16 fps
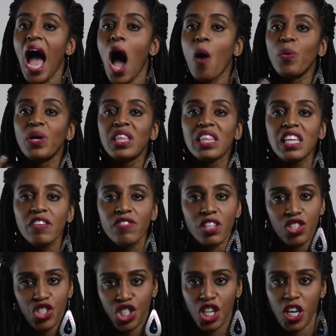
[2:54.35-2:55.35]
I would leave
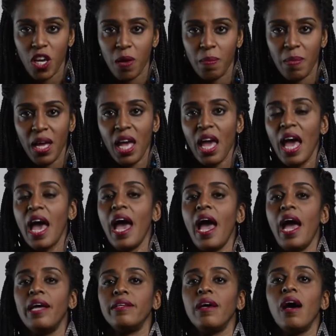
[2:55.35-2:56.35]
the gym
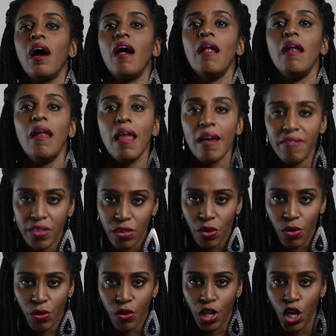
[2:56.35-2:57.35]
at
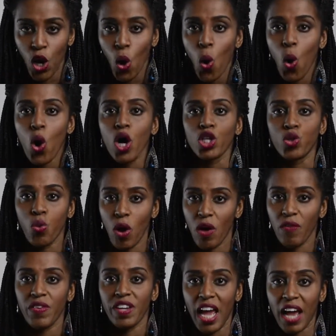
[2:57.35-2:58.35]
11.30 or
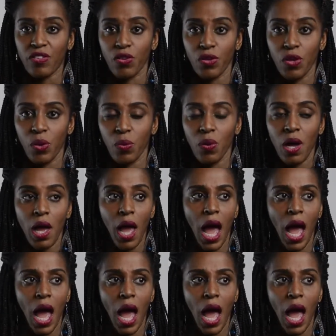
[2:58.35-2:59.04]
12 in the afternoon.